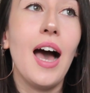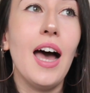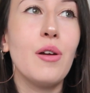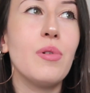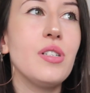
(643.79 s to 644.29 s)

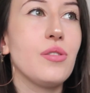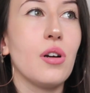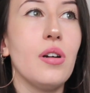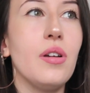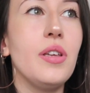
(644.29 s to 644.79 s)
I don't want to
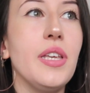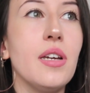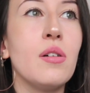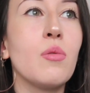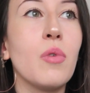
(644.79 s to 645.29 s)
start a
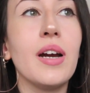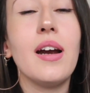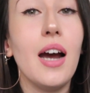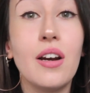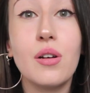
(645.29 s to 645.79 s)
year
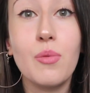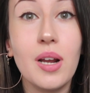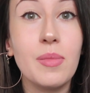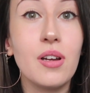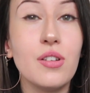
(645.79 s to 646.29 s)
where I don't know what
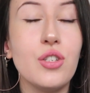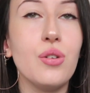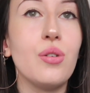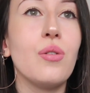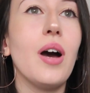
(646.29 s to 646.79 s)
I'm gonna
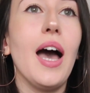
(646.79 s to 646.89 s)
do,